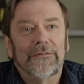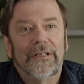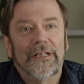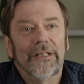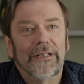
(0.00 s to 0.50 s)

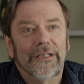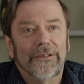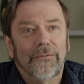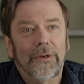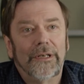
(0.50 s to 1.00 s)
on
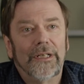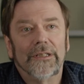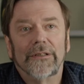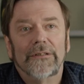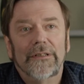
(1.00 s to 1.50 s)
working
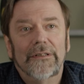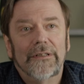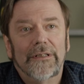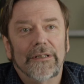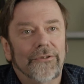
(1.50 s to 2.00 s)

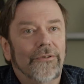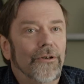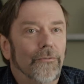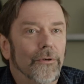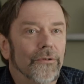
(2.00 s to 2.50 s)
on
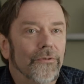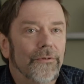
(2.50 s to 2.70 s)
Star Wars.